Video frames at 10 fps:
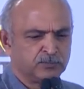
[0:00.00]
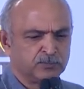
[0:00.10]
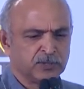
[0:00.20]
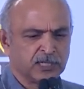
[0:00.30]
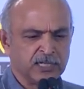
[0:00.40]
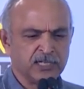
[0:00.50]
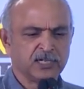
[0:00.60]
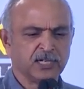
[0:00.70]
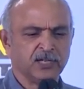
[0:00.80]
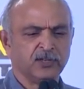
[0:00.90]
the
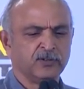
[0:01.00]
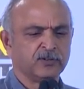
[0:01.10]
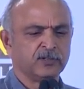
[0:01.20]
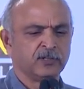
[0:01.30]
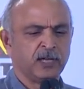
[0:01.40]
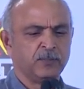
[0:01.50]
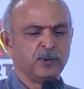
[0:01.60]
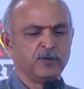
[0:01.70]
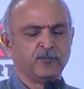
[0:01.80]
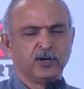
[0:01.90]
congestion is uh,
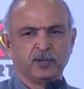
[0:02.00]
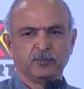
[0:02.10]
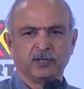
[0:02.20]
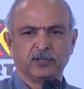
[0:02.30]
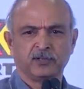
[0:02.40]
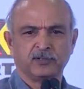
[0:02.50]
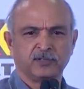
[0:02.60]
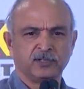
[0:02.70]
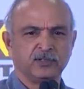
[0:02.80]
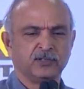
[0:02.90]
amplified by
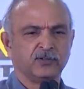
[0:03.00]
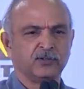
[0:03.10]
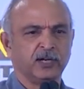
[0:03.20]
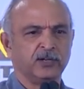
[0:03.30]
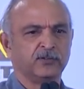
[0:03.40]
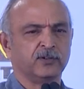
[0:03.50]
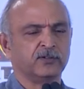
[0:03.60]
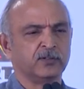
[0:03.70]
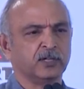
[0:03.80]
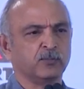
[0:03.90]
seeing the
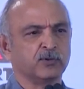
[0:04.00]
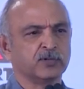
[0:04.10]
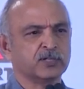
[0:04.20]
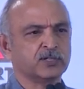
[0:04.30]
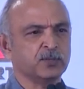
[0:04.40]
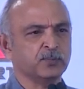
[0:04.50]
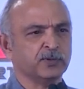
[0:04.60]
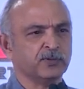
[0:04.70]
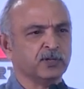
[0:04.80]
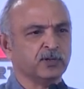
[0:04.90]
statistics that about sixteen
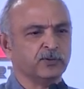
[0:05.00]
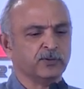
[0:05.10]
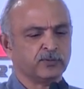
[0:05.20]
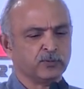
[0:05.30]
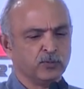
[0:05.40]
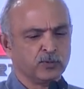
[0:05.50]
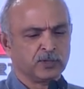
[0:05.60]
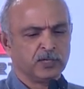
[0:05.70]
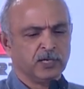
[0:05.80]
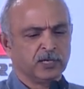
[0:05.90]
percent of this route
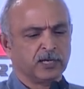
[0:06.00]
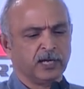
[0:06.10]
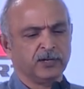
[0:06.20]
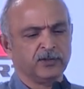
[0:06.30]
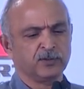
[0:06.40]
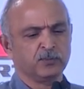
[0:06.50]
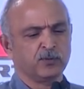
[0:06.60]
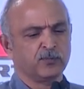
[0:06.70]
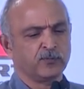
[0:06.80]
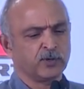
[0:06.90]
carries about
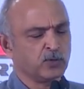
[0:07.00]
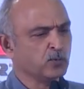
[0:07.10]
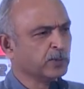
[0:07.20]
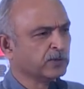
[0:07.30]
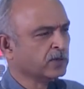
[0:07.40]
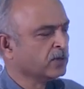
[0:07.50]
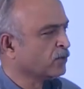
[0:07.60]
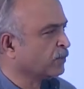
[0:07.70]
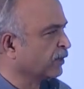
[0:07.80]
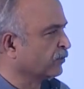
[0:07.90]
fifty-two percent of the
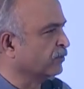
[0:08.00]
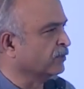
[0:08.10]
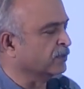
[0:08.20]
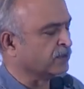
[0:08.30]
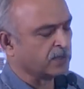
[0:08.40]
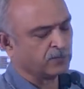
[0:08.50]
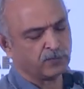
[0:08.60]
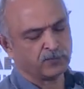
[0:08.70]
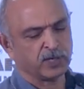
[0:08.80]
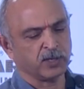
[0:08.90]
passengers and
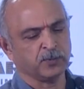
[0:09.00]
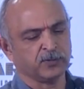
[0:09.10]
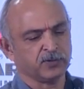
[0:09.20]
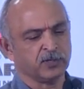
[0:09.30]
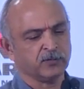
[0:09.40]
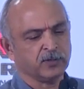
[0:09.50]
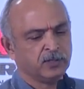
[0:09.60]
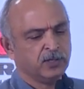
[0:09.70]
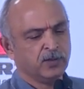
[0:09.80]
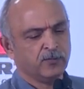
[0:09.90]
fifty-eight percent of the
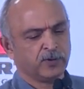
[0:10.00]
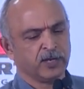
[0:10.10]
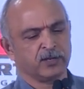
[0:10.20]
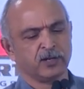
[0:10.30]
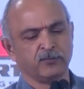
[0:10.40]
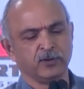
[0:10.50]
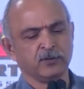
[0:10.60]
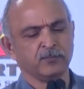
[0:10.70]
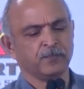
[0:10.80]
freight traffic.